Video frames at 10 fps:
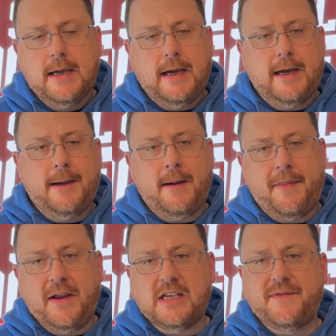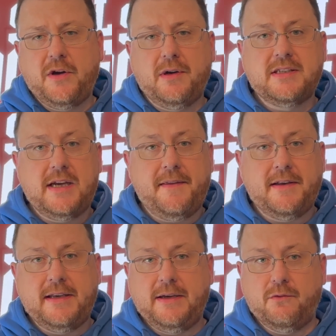Uh, I think it's fair to say
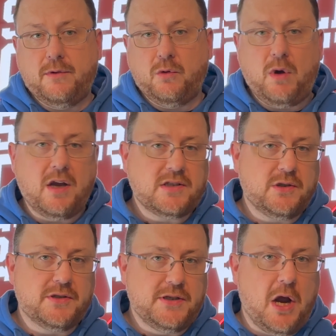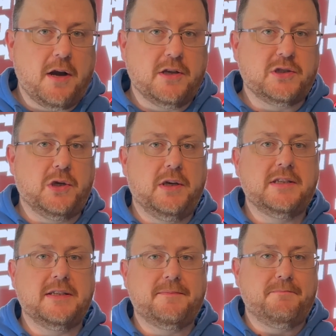that the the roster's not as good
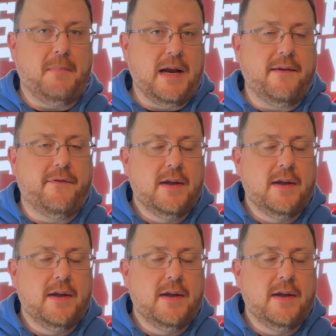as it might have